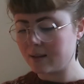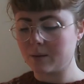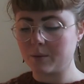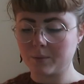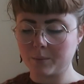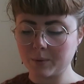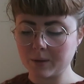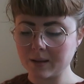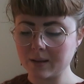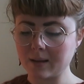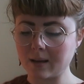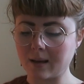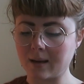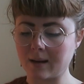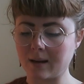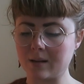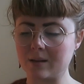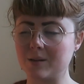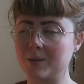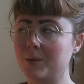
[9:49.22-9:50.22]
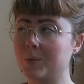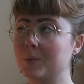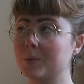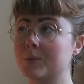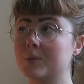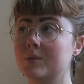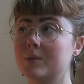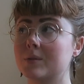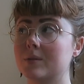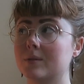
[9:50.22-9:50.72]
with, and I
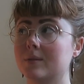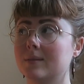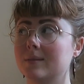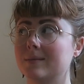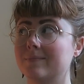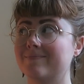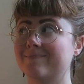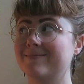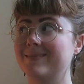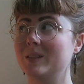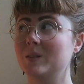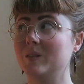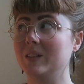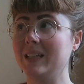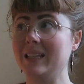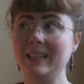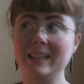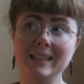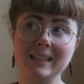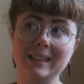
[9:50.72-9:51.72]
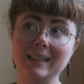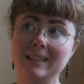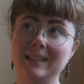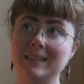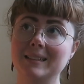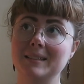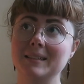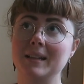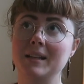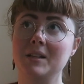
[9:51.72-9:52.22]
don't really
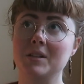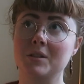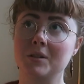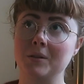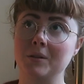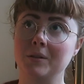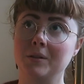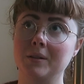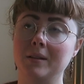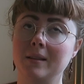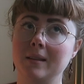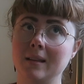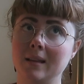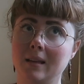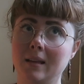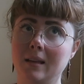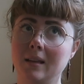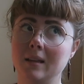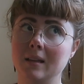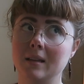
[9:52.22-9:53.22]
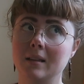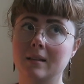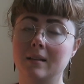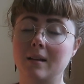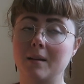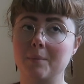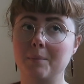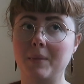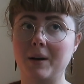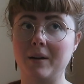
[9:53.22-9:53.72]
enjoy the
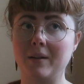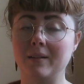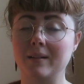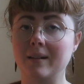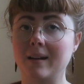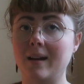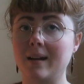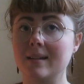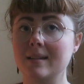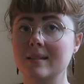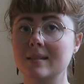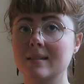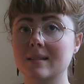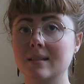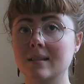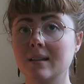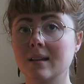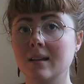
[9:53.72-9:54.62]
Americanized